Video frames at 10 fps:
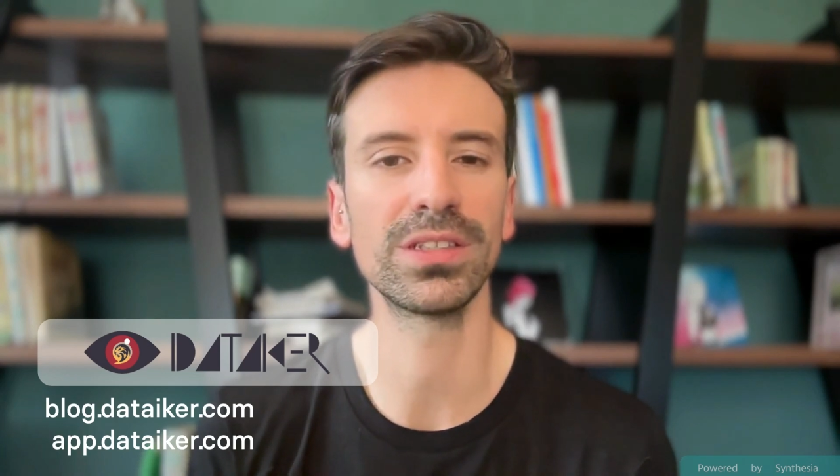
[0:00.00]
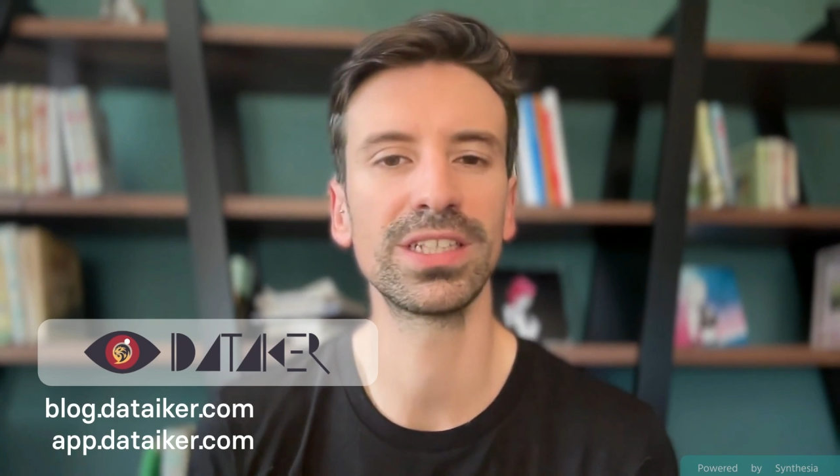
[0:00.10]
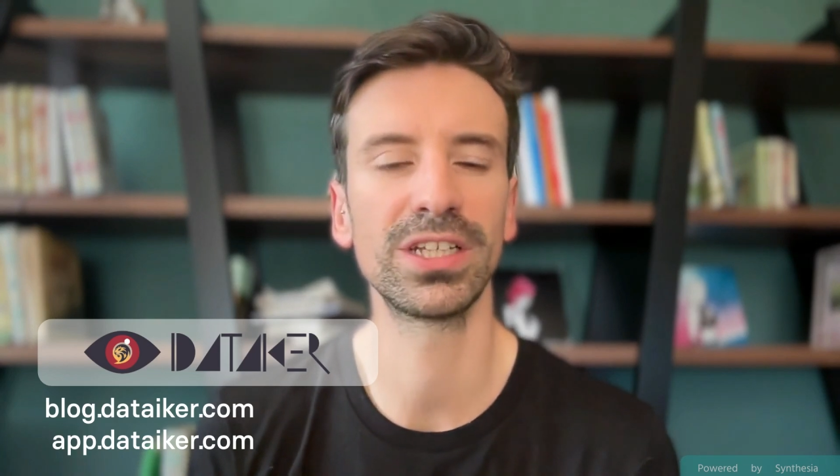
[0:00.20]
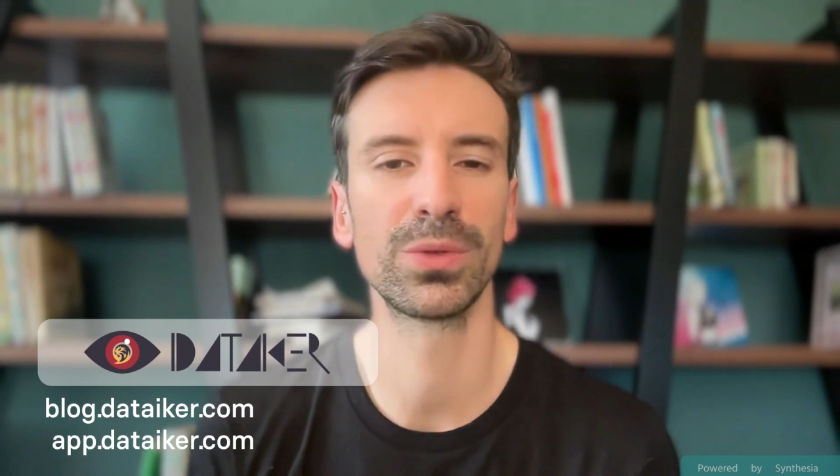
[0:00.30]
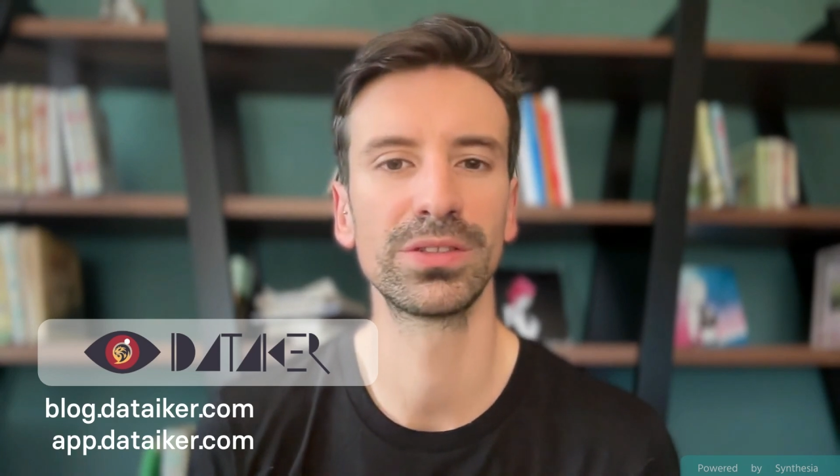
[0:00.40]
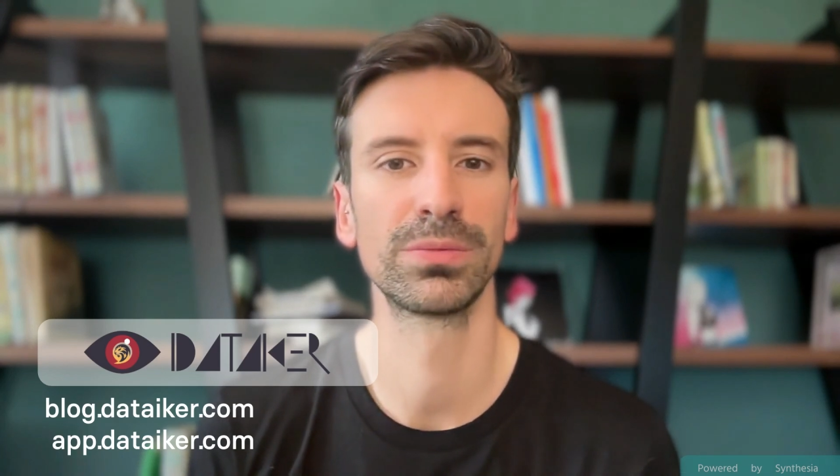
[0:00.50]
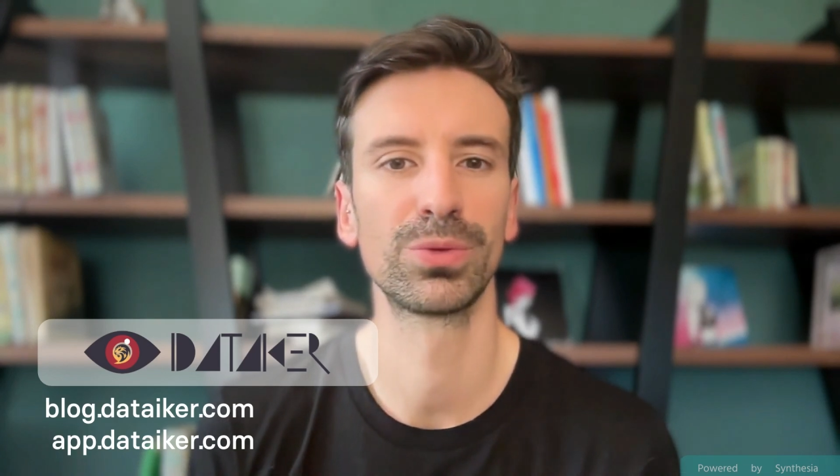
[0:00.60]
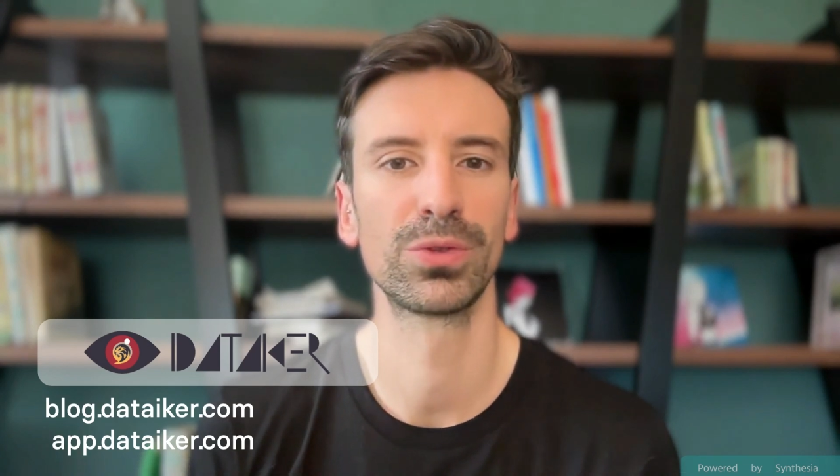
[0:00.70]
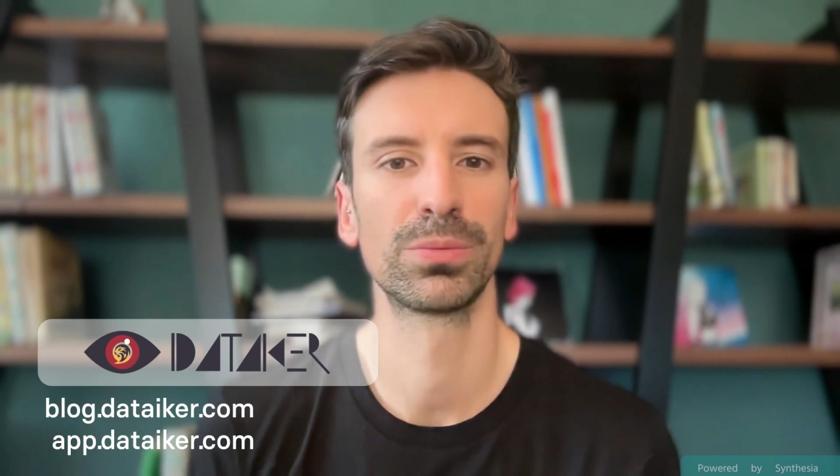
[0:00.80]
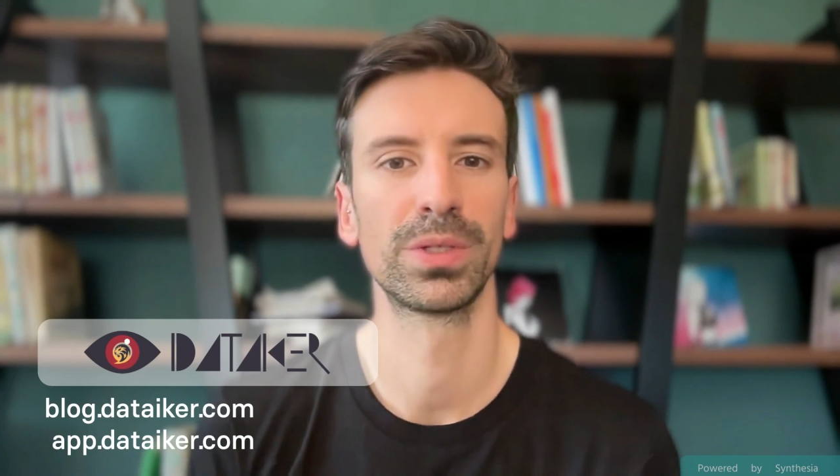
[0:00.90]
continuous
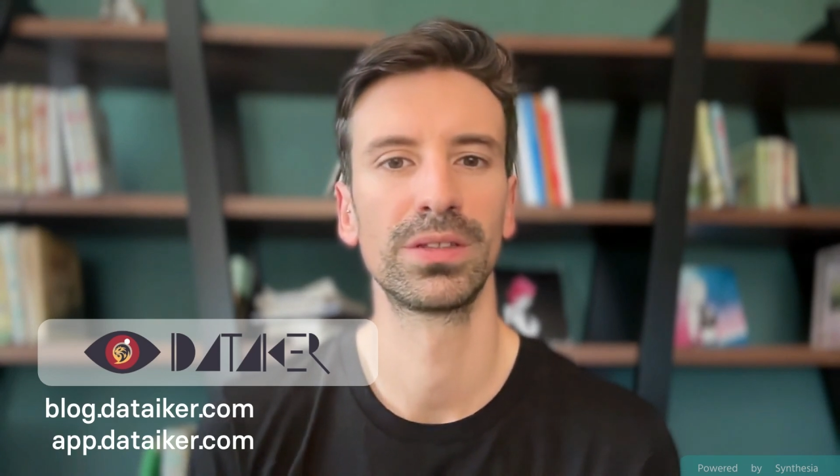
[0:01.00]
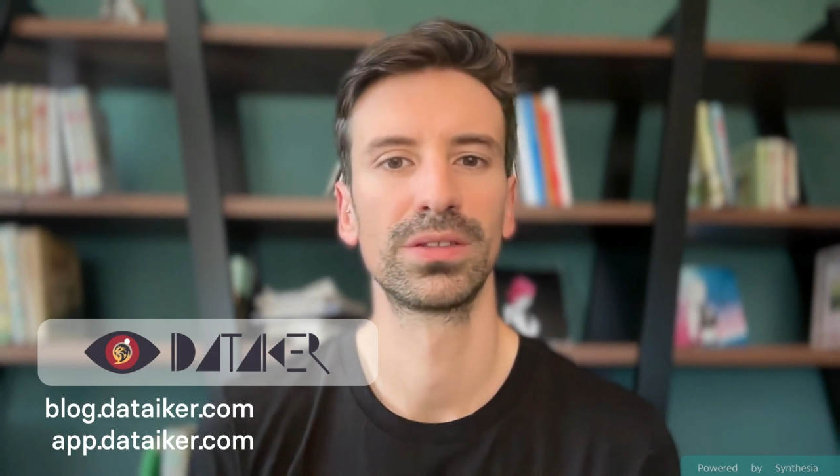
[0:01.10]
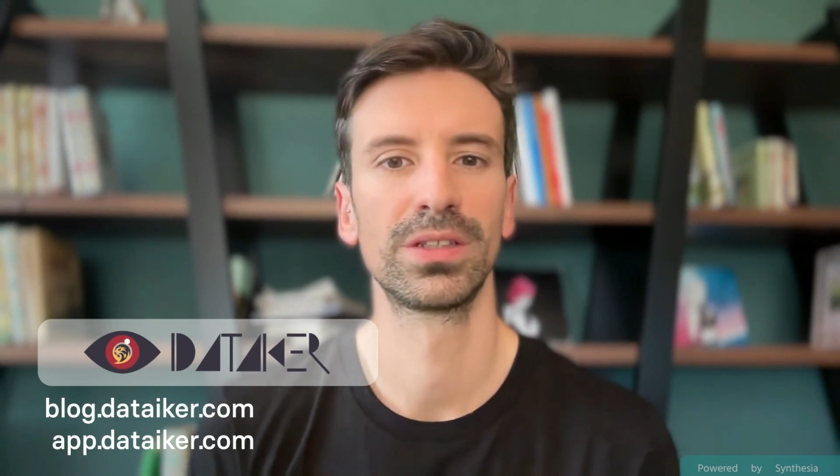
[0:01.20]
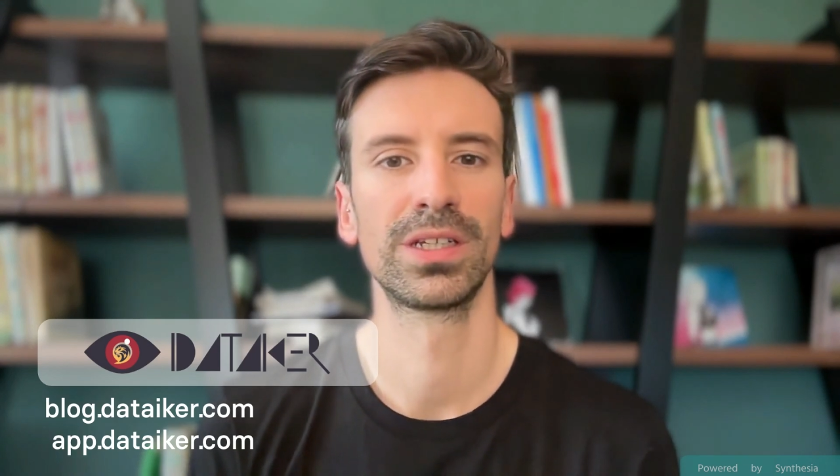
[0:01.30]
improvement.